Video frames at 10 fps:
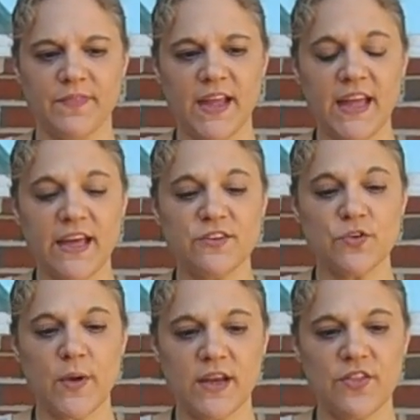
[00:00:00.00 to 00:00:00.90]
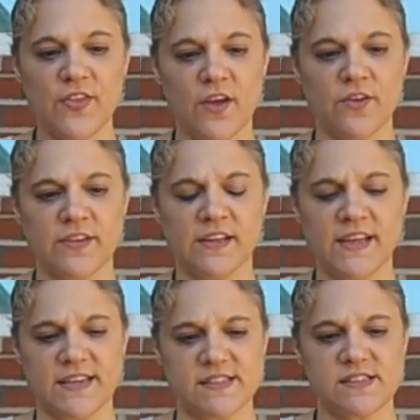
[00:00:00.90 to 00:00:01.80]
"I can't do anything on the
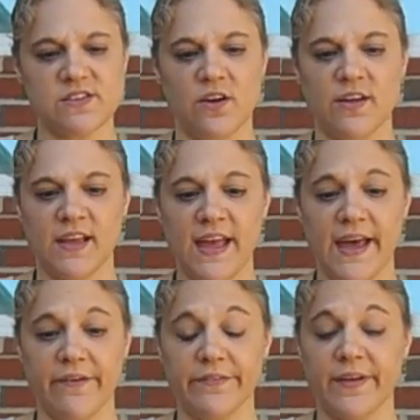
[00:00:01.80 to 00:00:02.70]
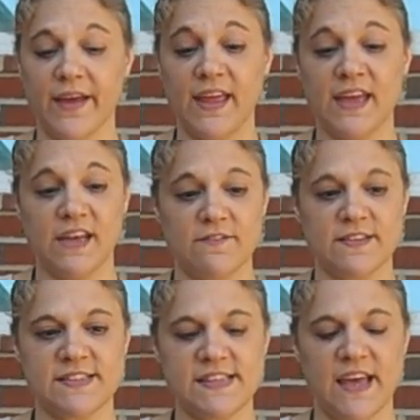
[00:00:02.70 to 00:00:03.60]
list. On account, I can't
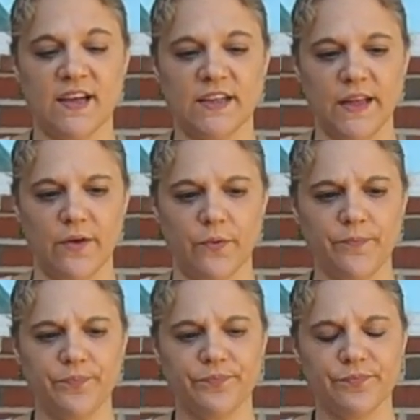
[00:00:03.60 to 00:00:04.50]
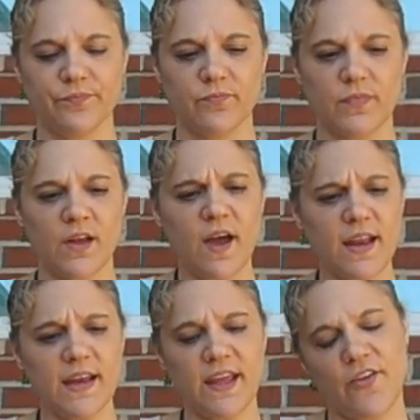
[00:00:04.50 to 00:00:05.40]
even say hello. Got
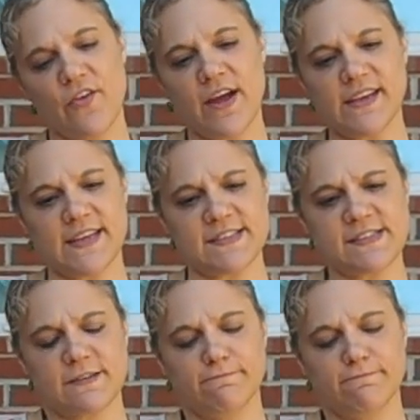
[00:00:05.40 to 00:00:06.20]
any other ideas?"